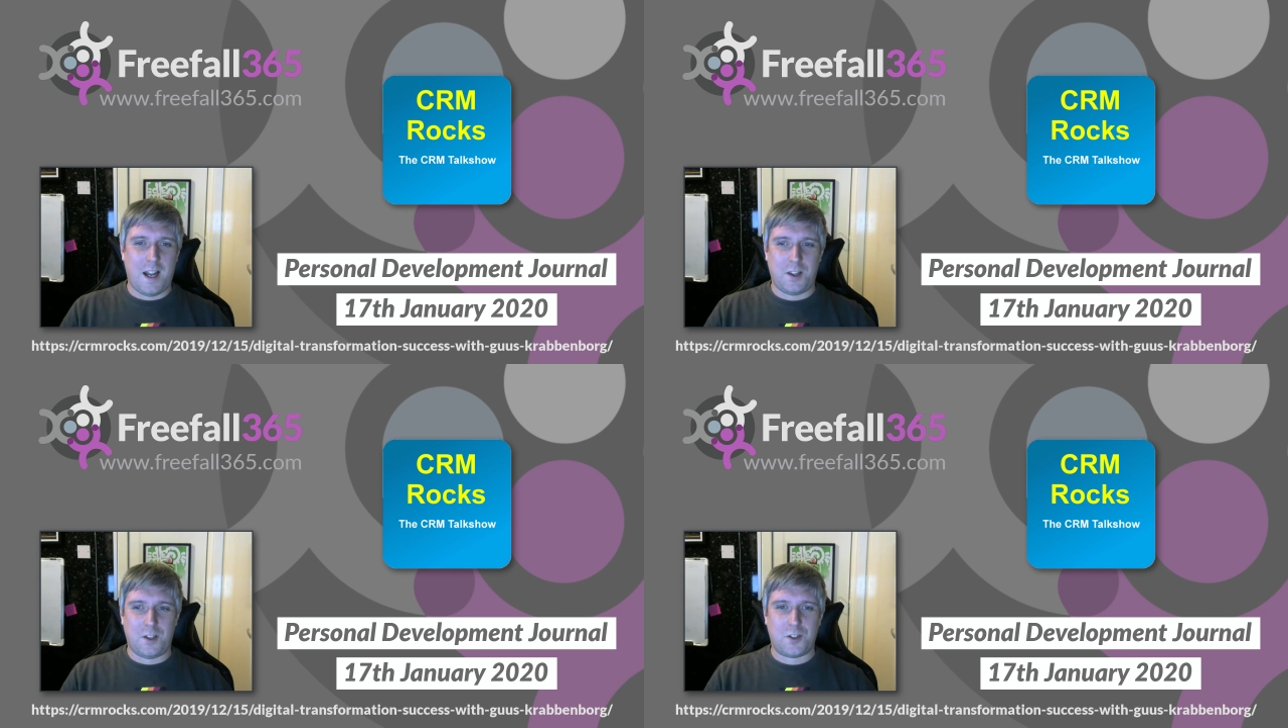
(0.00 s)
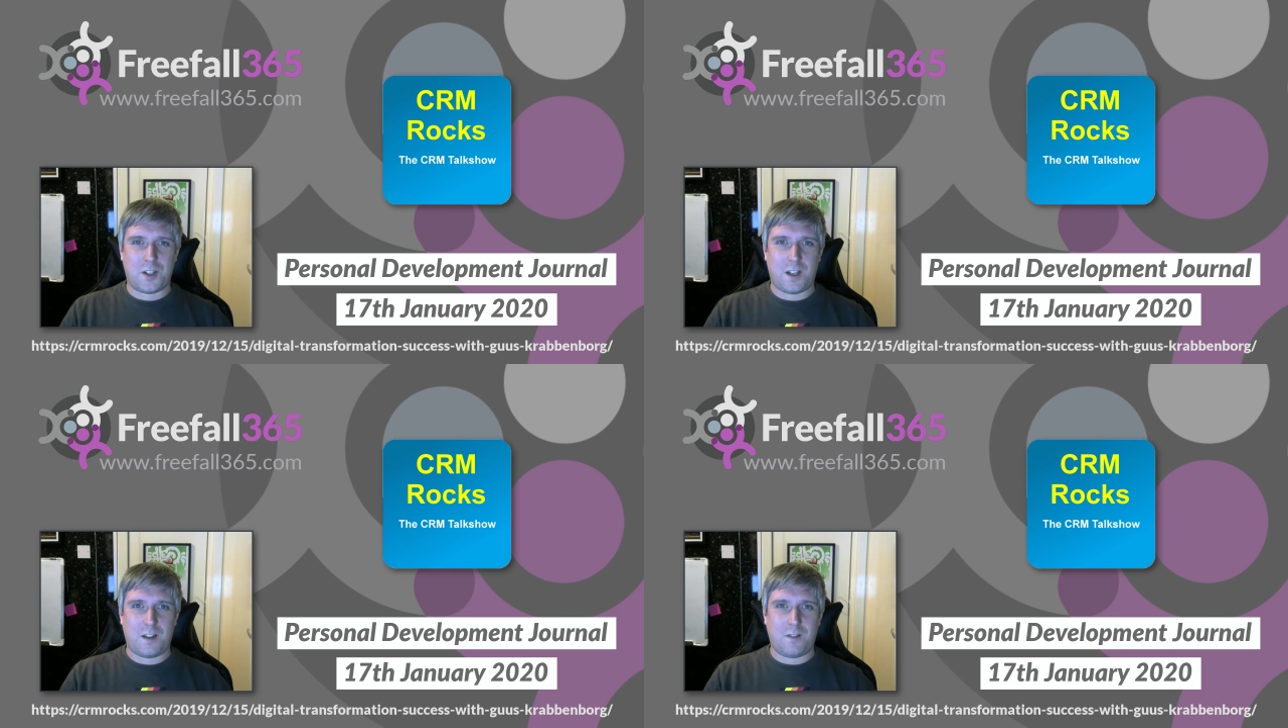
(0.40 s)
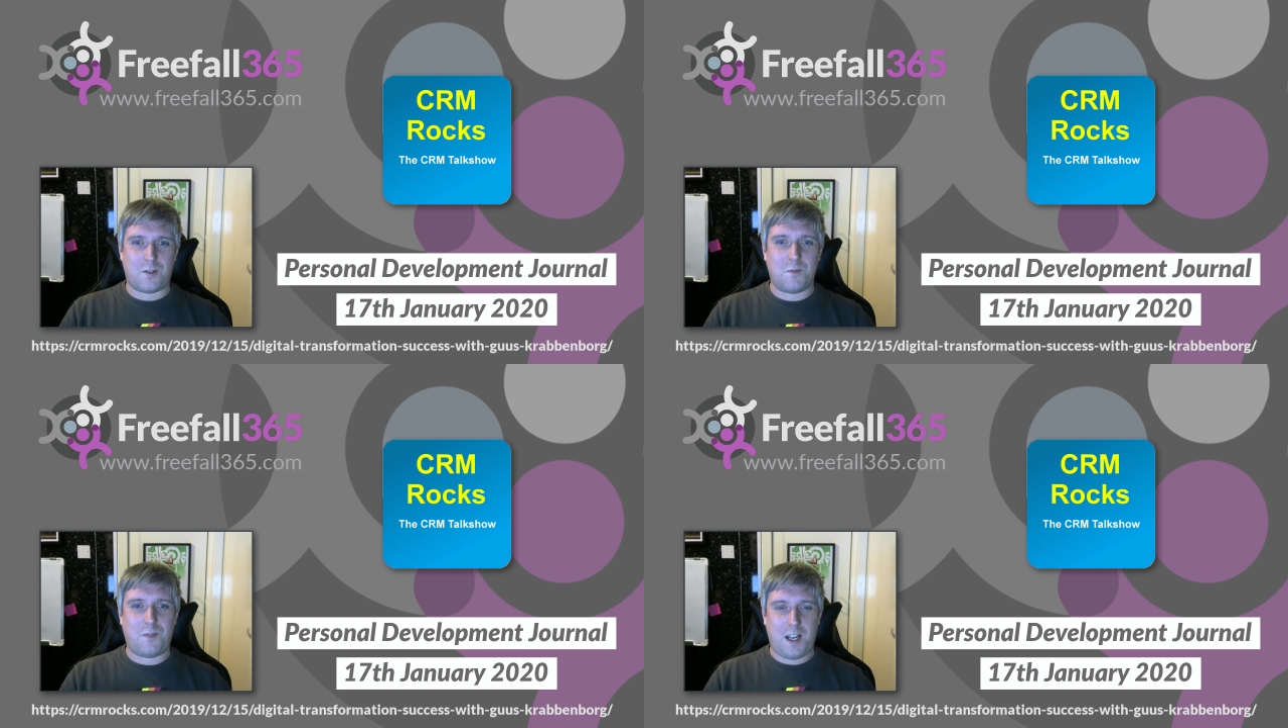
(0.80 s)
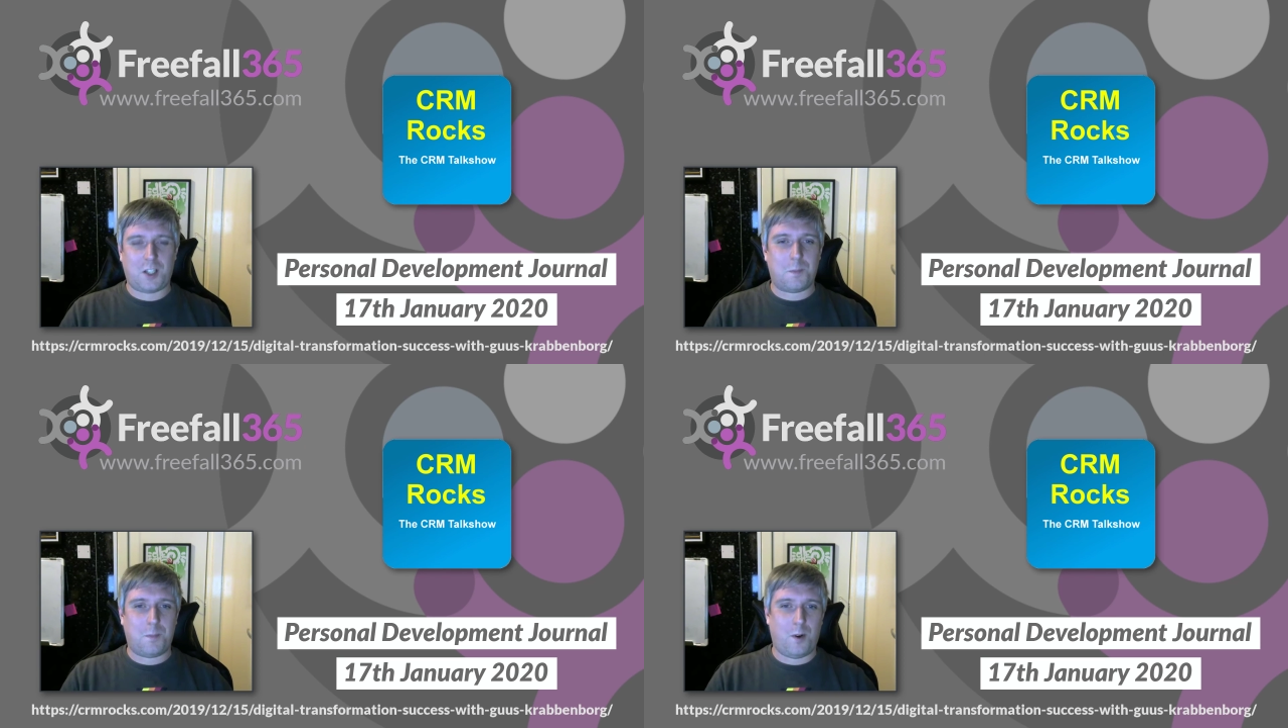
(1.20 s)
And there's some very
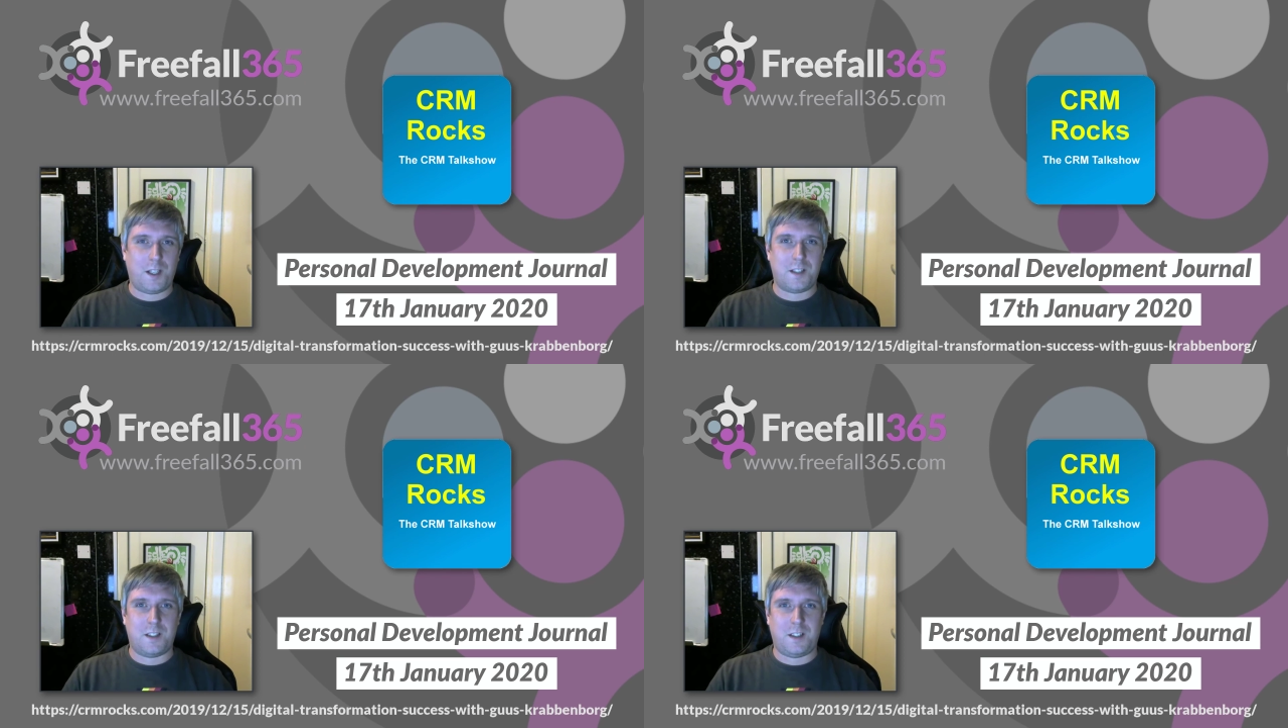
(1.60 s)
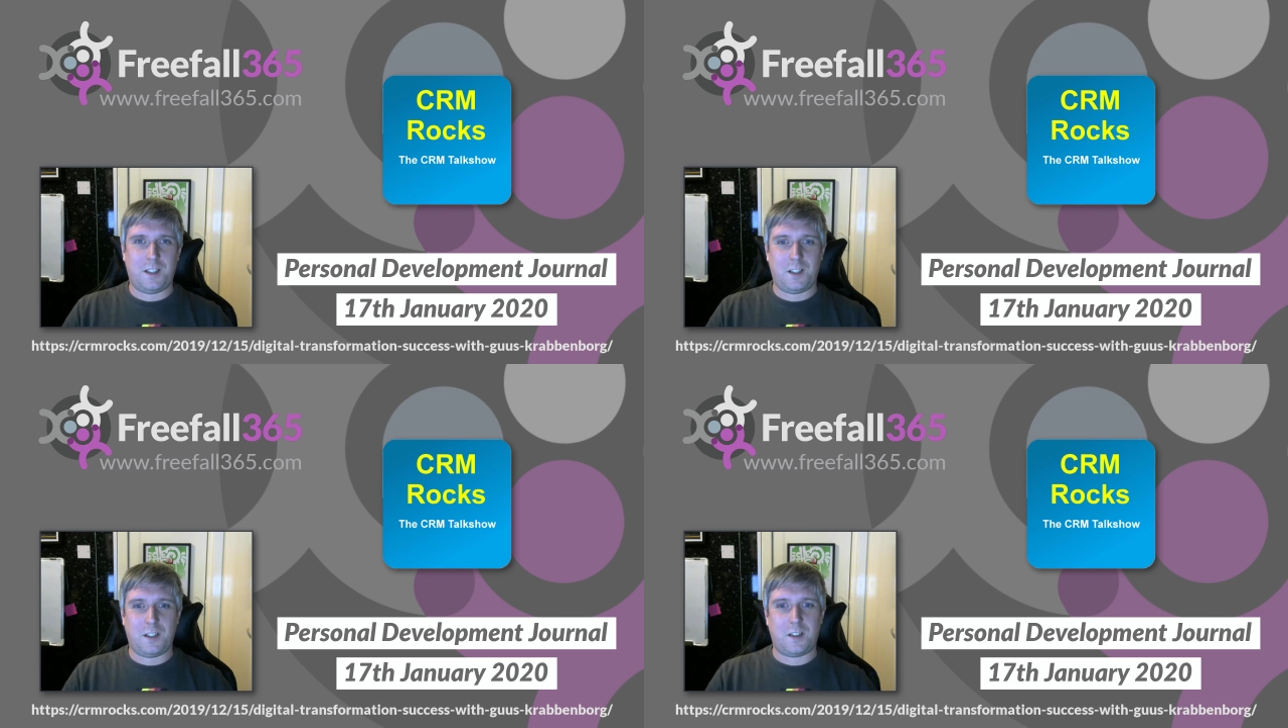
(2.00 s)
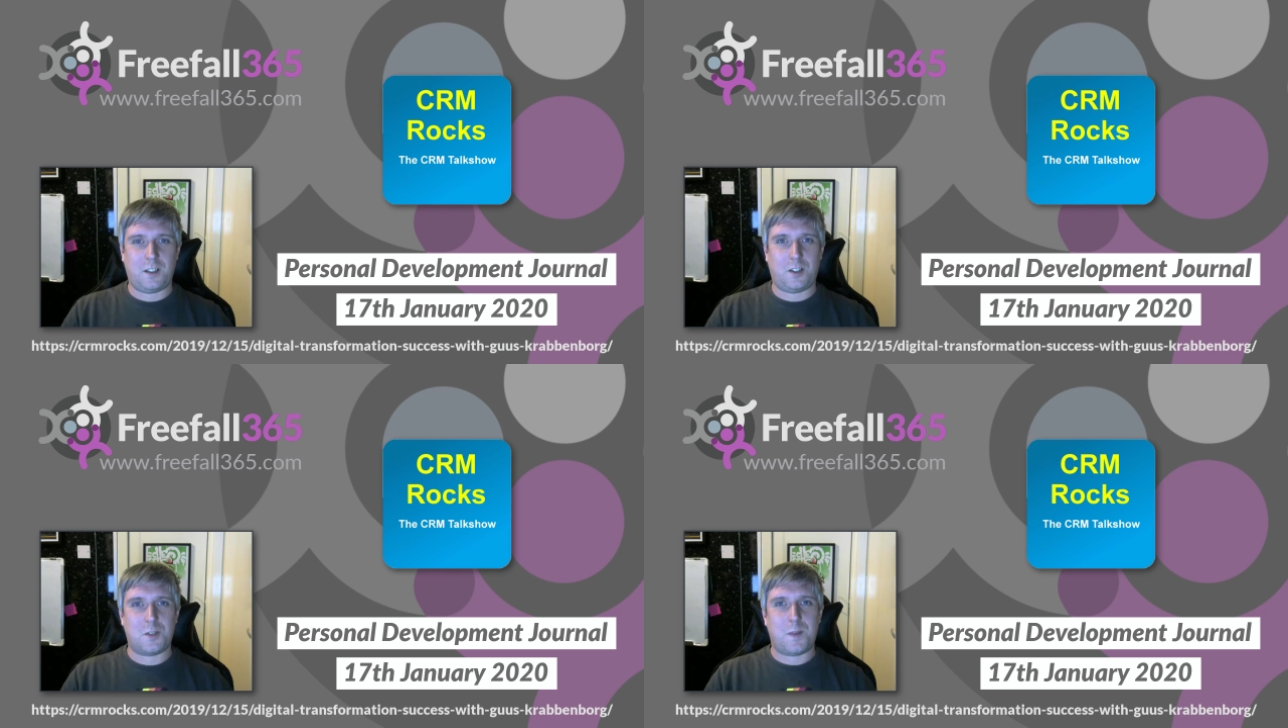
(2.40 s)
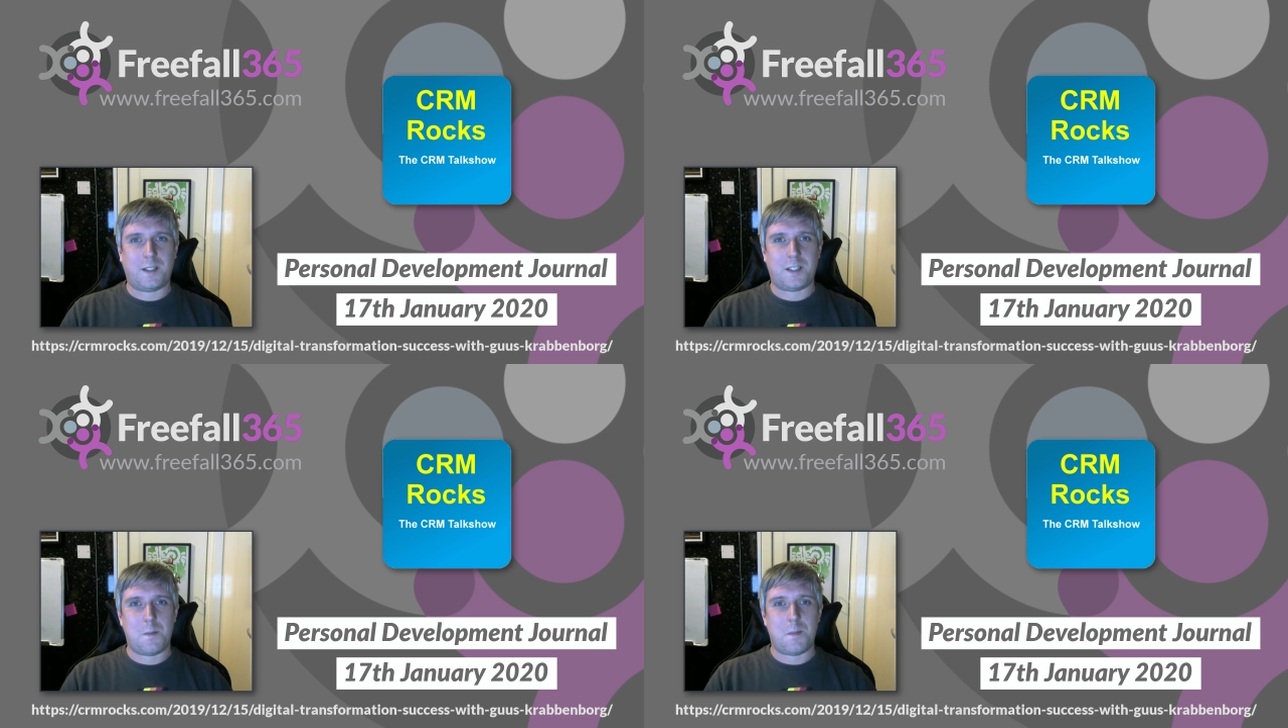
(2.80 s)
good points in there that Gus
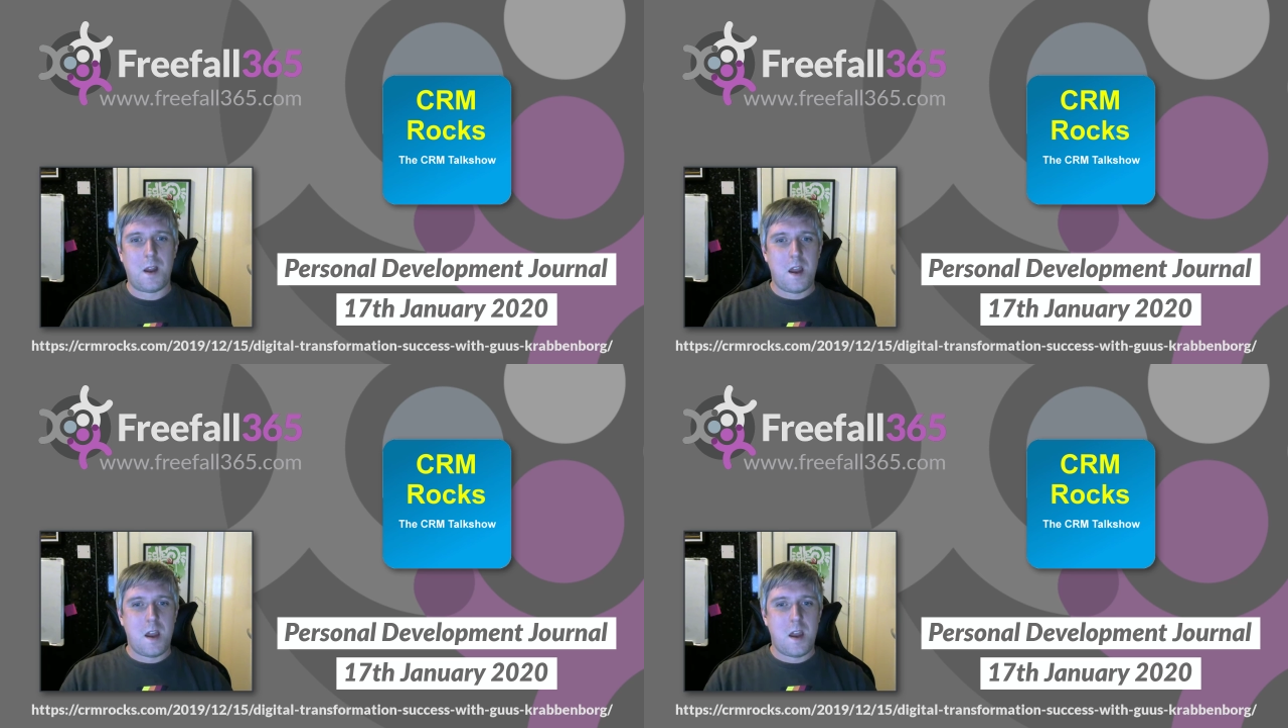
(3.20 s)
brings up